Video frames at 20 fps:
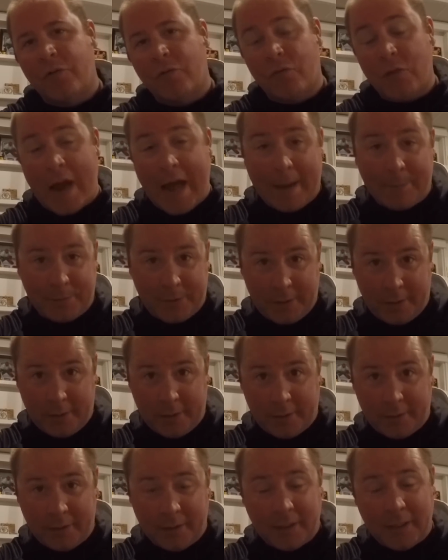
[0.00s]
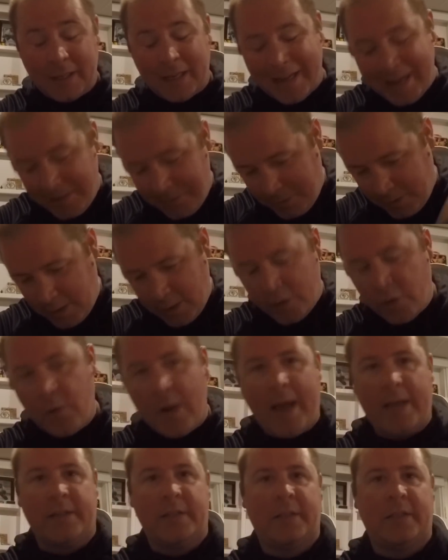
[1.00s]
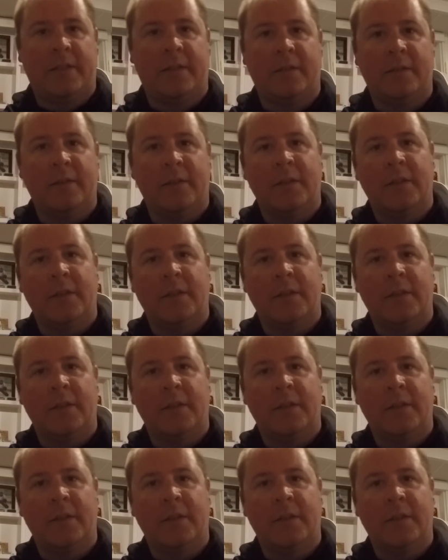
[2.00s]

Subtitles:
Raptor in the U.S.